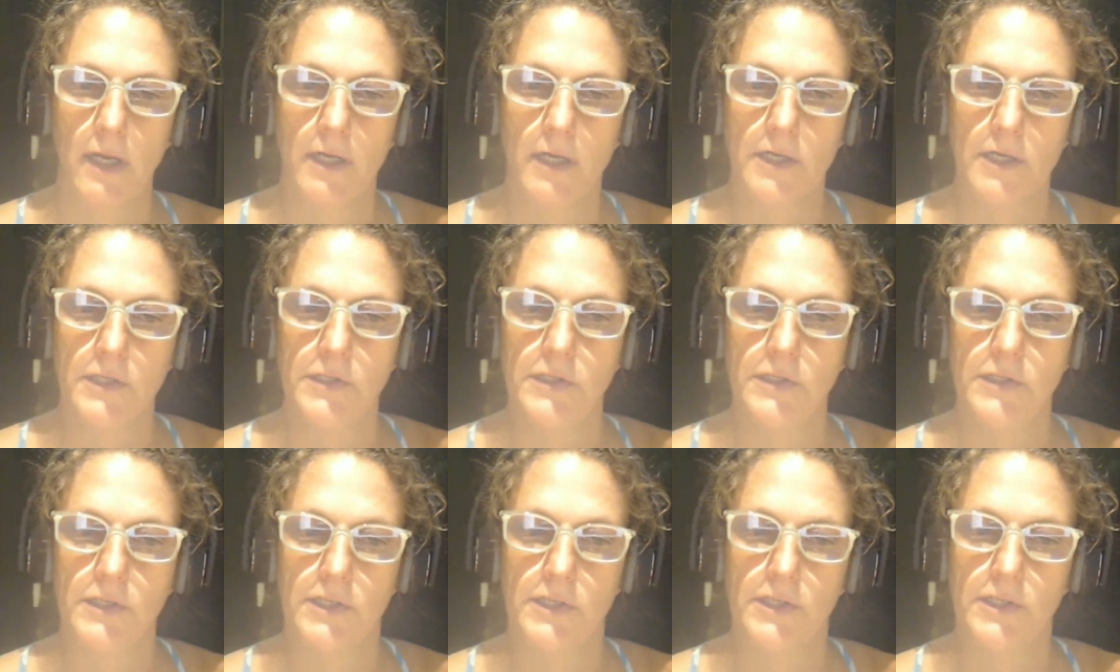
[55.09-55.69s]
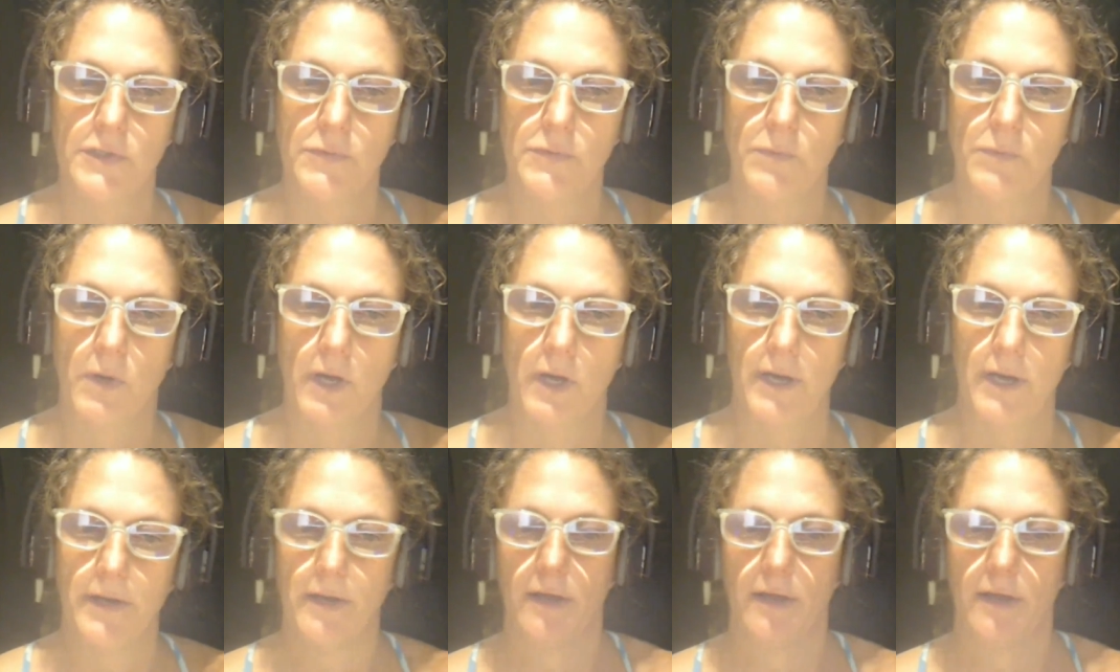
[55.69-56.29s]
She's
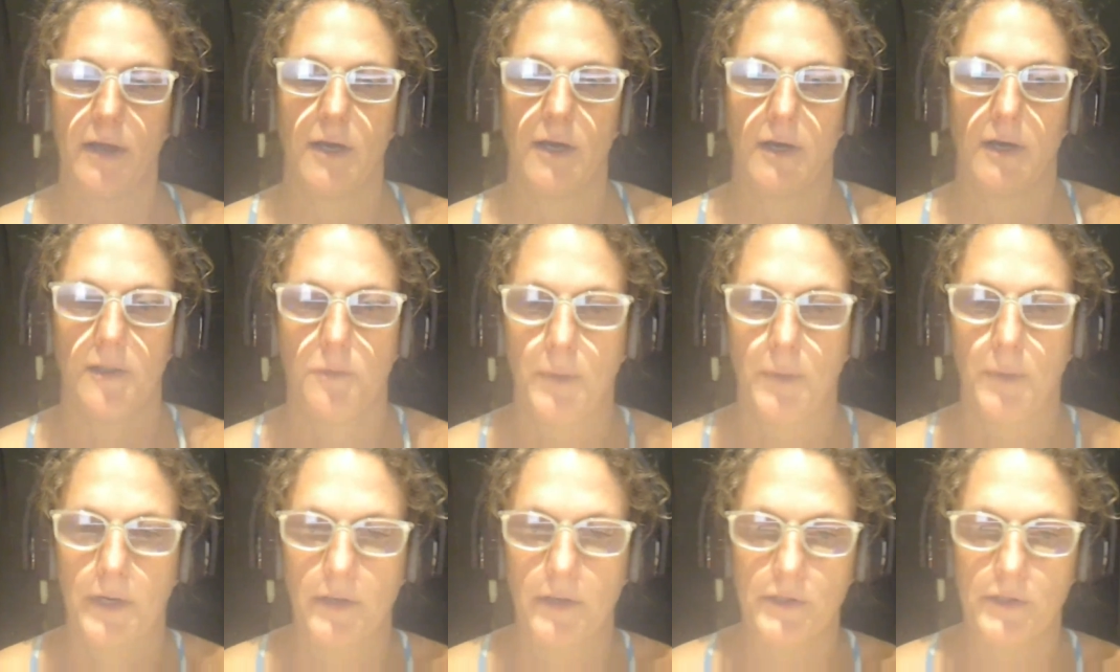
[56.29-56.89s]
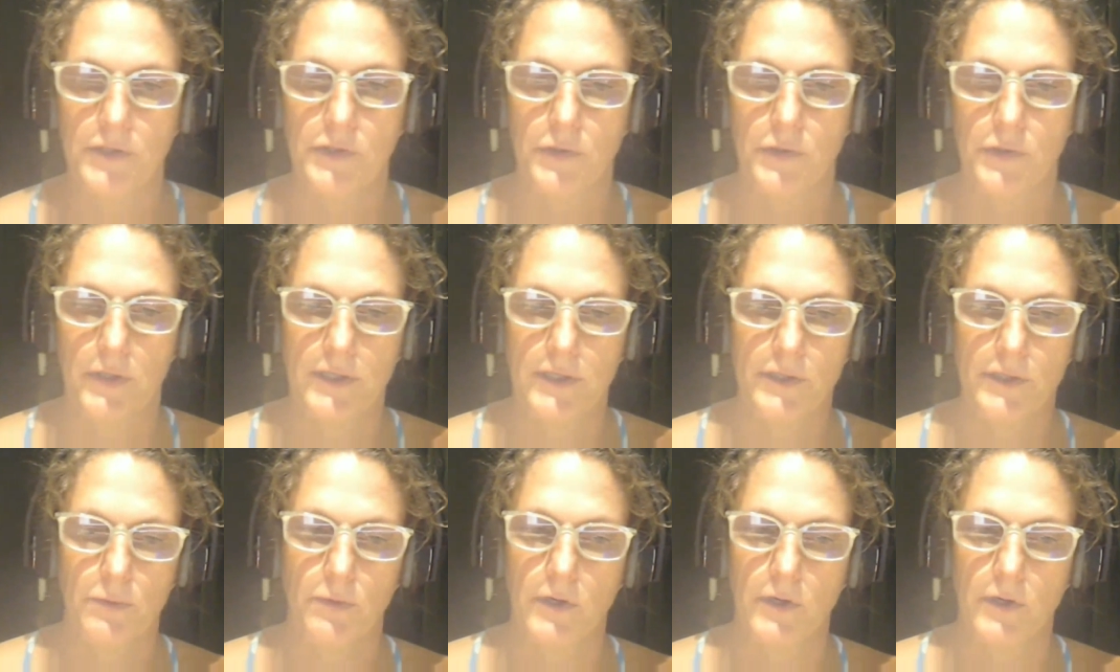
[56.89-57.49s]
won the Parents' Choice
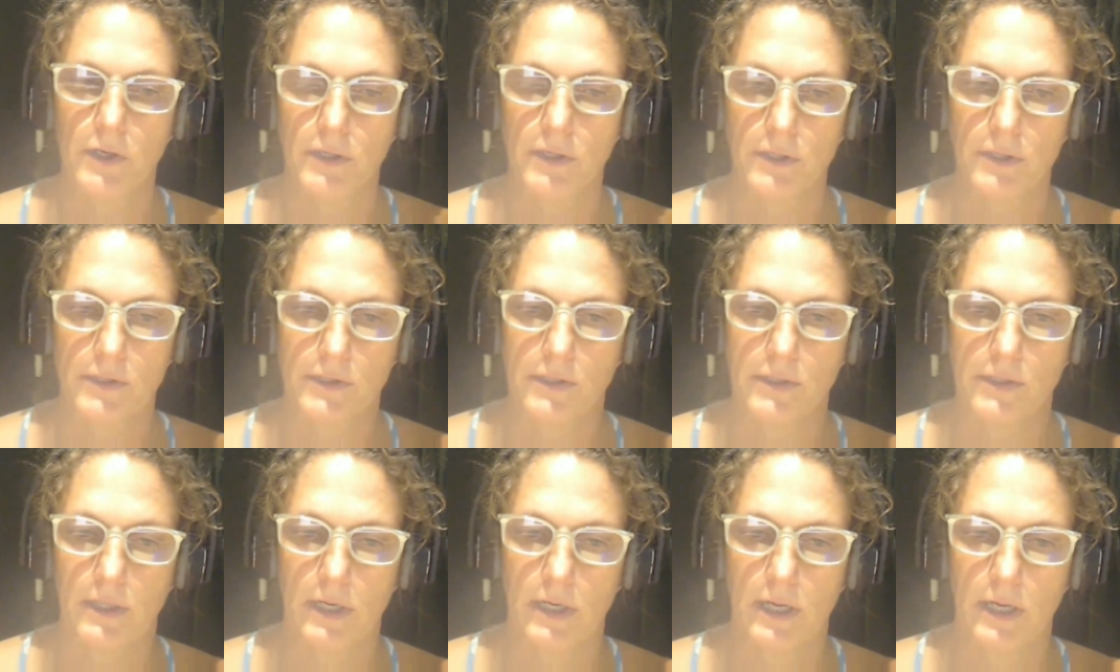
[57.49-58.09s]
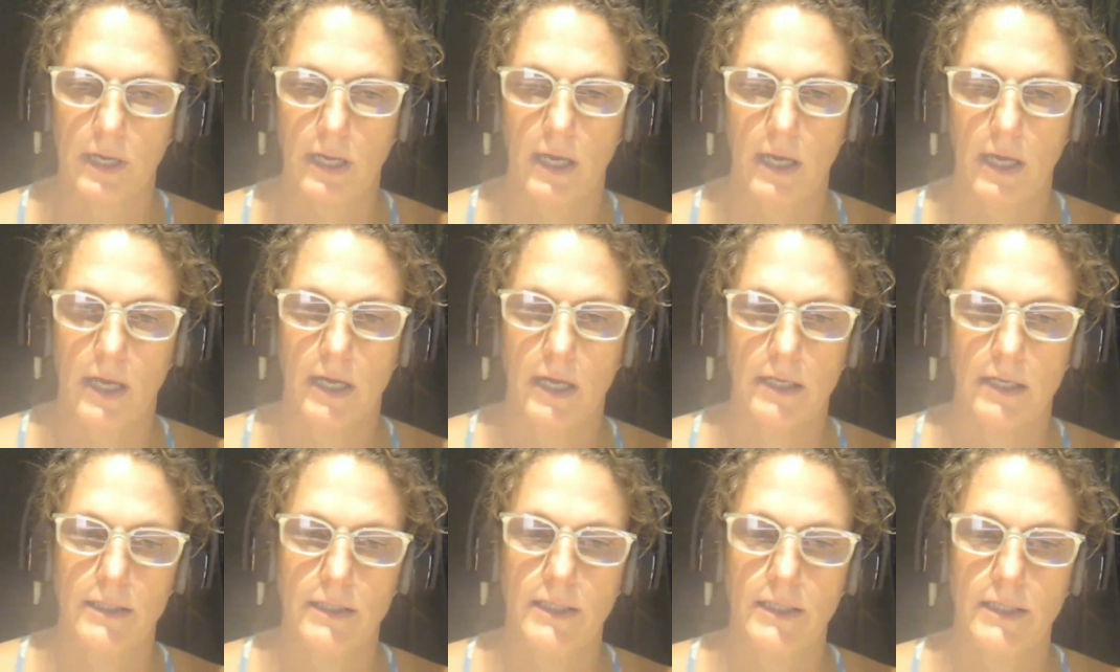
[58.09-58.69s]
Awards,
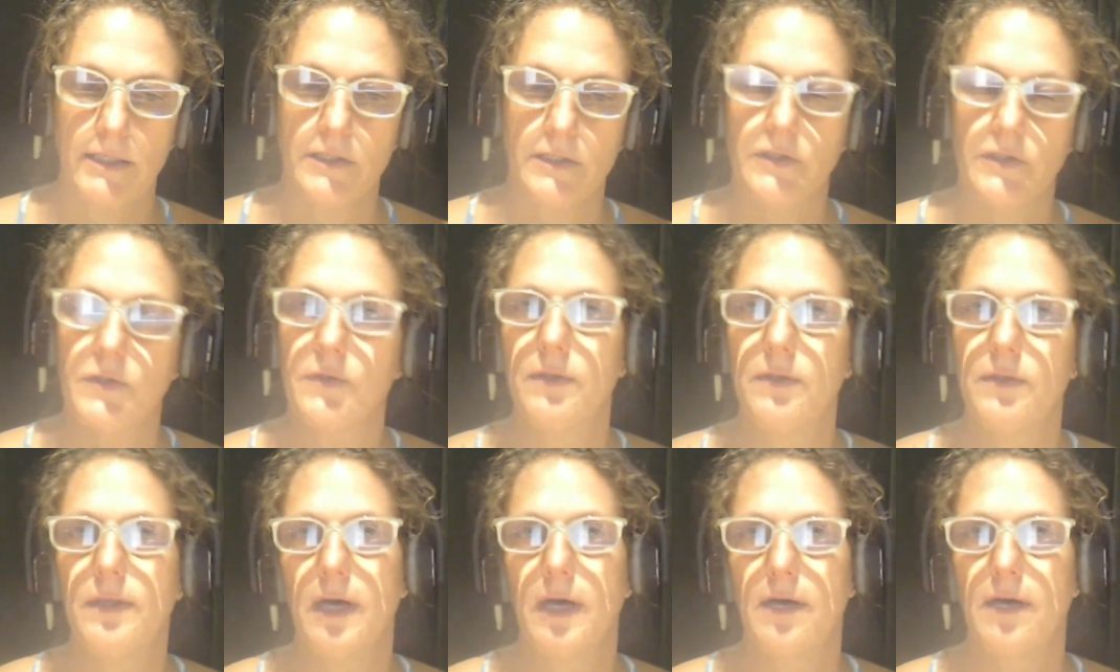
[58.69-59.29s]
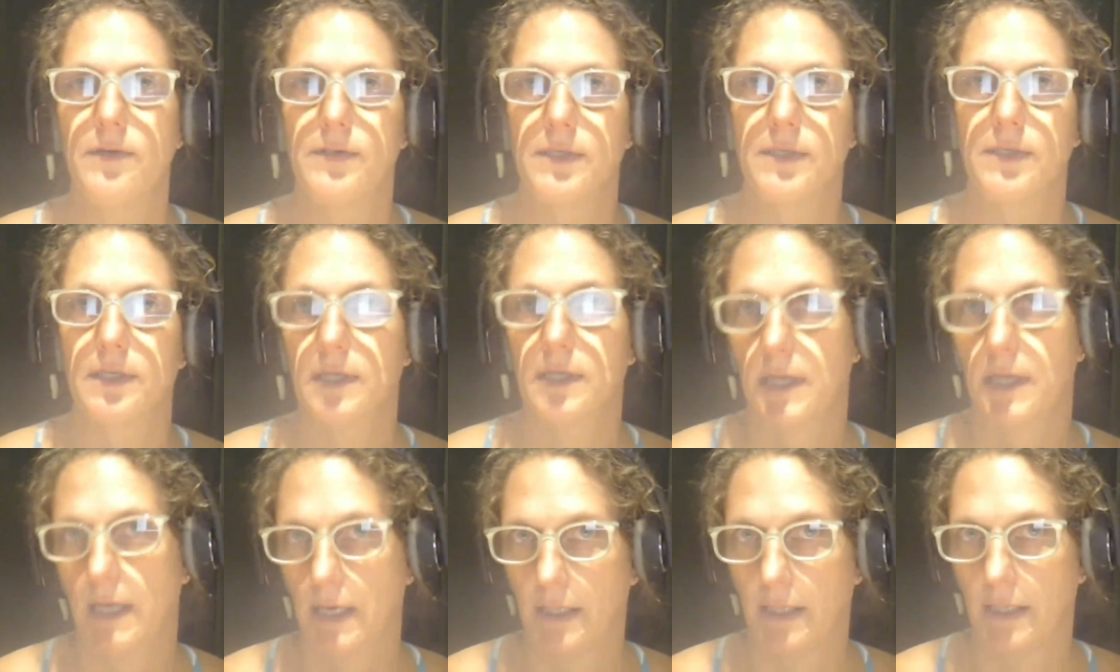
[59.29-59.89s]
and in
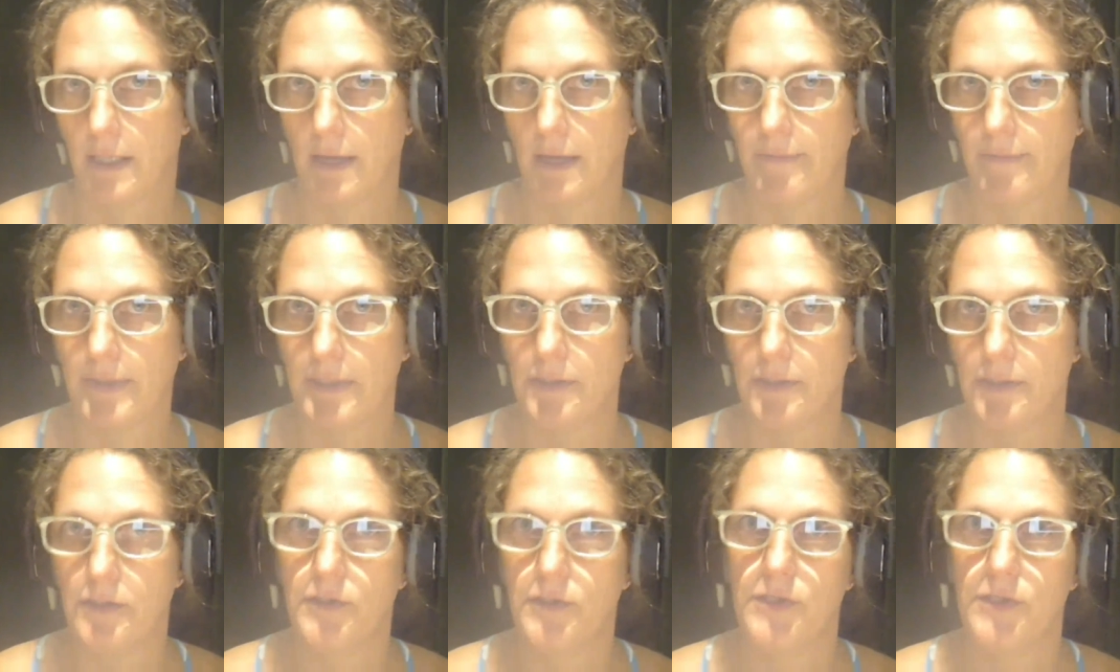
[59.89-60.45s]
2011, she